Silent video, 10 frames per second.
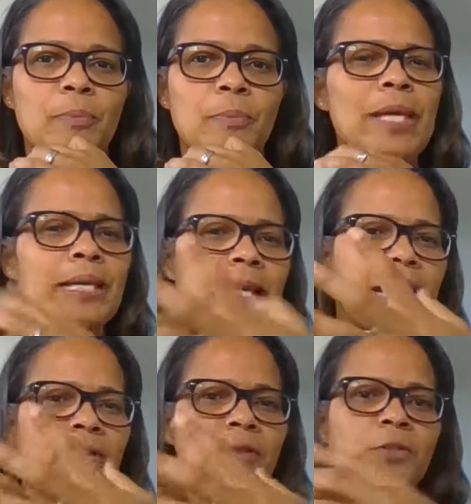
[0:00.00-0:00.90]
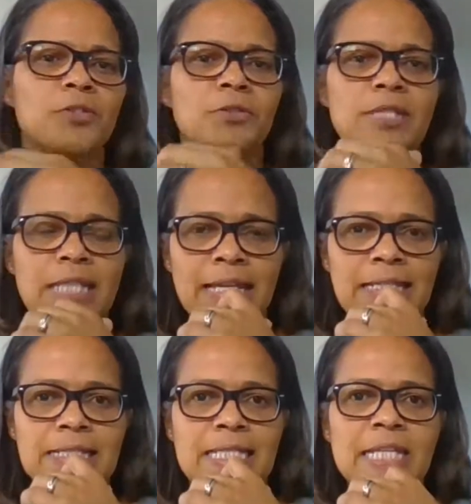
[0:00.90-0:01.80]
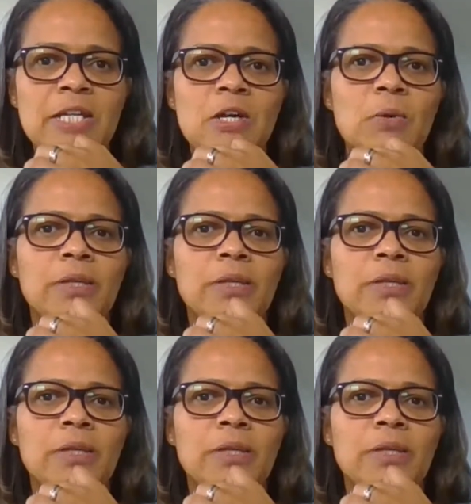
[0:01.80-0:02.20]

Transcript: making agricultural sexy.